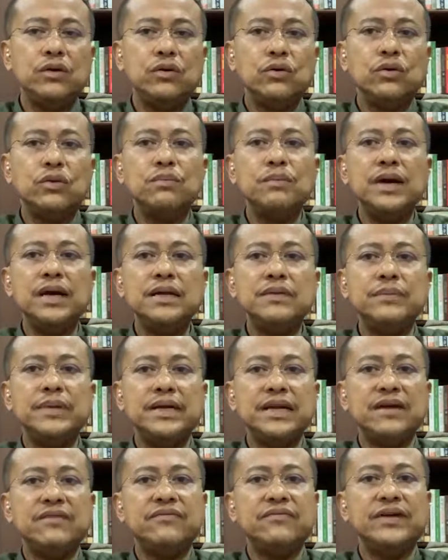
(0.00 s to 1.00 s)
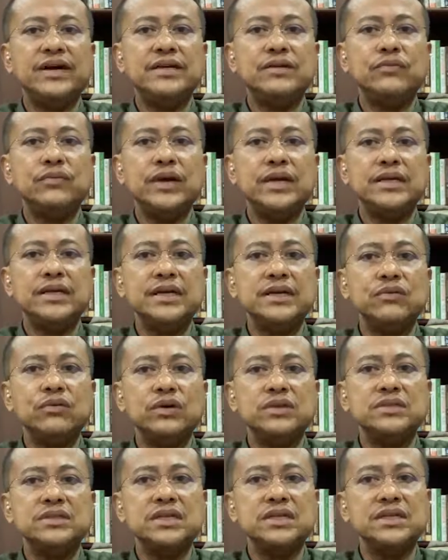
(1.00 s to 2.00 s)
Uthman bin Affan when he
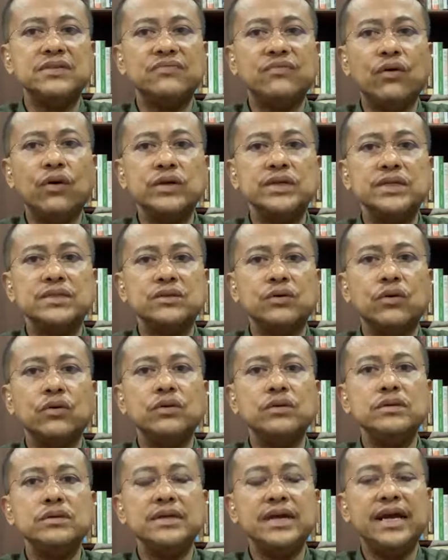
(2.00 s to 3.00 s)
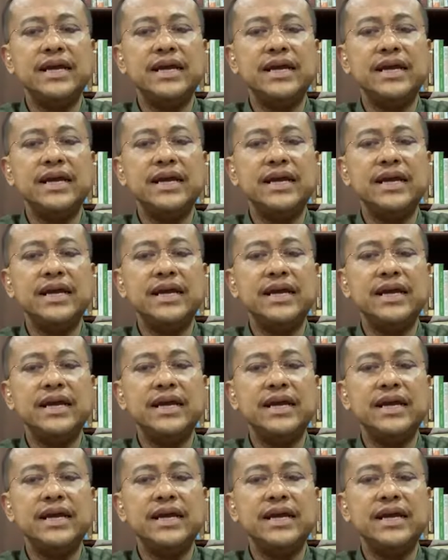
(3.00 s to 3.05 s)
was 34 years old,